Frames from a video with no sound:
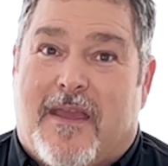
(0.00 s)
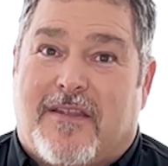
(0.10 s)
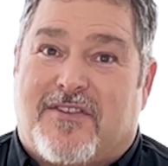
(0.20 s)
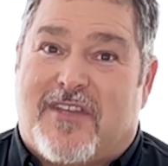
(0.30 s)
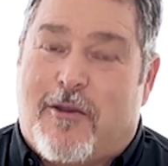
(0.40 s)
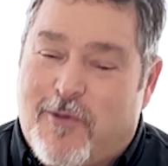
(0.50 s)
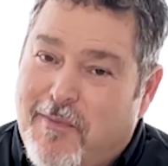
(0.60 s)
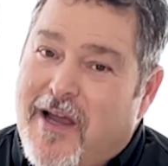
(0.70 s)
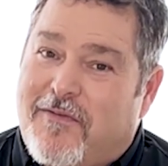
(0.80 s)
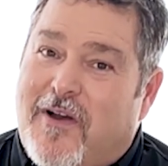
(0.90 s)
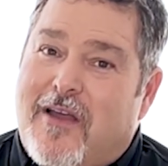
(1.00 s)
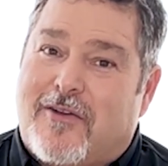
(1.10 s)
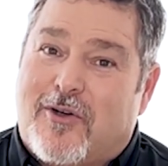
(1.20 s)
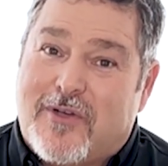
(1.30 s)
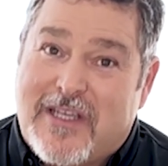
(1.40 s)
and sat with my
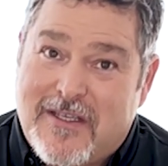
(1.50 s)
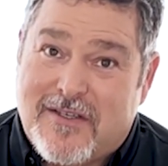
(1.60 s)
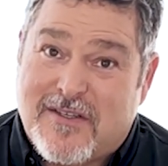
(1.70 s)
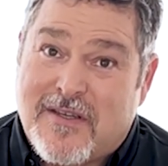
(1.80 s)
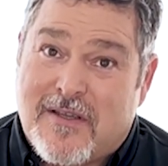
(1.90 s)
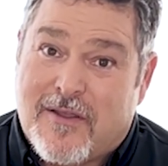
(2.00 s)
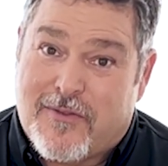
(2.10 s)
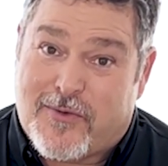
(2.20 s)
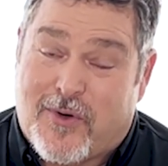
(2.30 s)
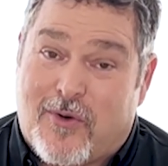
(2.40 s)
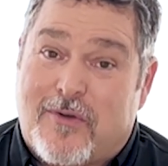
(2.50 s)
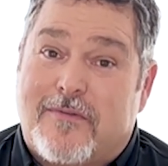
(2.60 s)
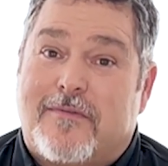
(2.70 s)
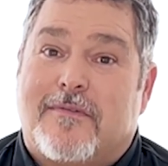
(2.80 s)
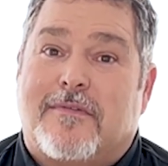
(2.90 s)
Father on his throne.
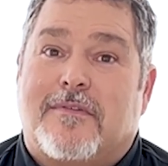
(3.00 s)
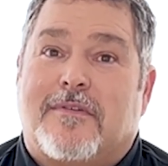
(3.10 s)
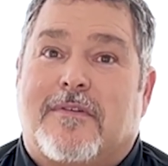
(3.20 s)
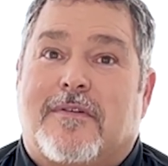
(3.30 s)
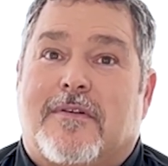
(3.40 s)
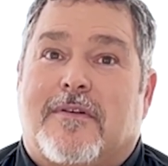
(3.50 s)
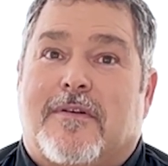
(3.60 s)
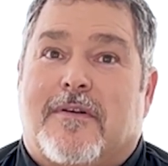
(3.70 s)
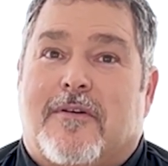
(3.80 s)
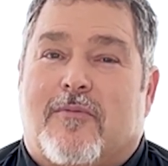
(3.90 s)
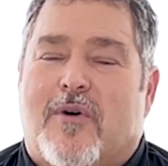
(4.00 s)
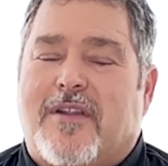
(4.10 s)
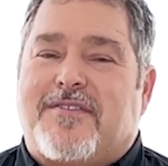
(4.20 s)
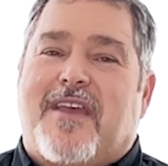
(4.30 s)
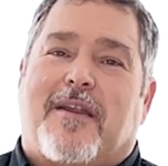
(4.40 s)
What
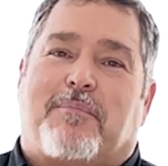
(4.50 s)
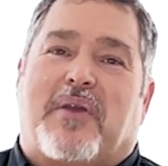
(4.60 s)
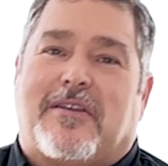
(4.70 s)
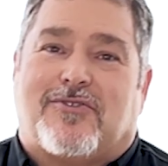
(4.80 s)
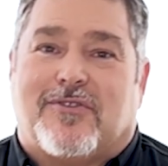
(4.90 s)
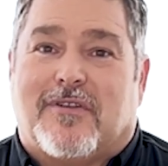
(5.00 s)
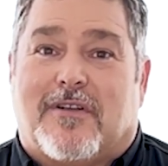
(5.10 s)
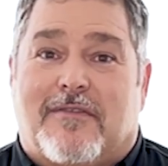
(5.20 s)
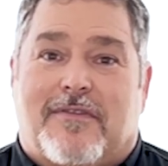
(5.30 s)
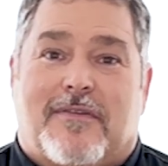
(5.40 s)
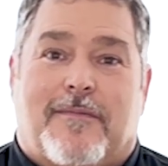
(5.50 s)
is that a picture of?